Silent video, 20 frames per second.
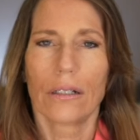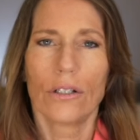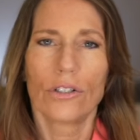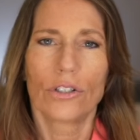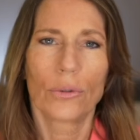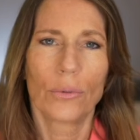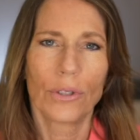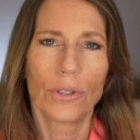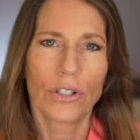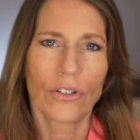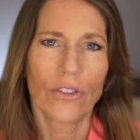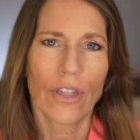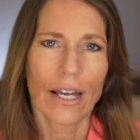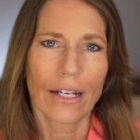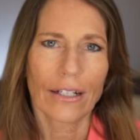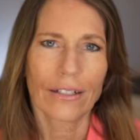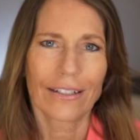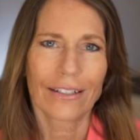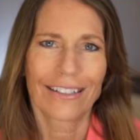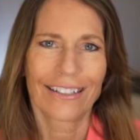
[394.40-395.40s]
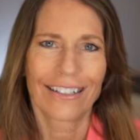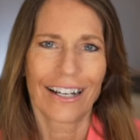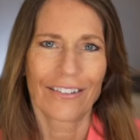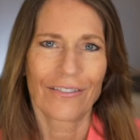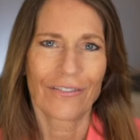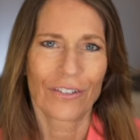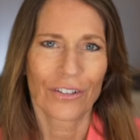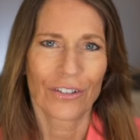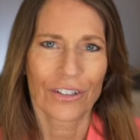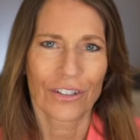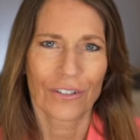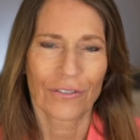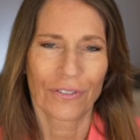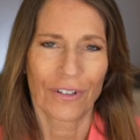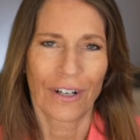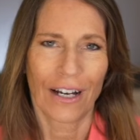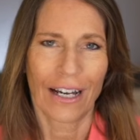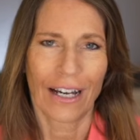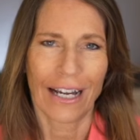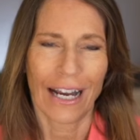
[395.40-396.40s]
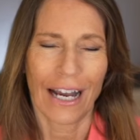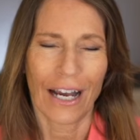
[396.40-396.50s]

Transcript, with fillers: So when you're that diversified,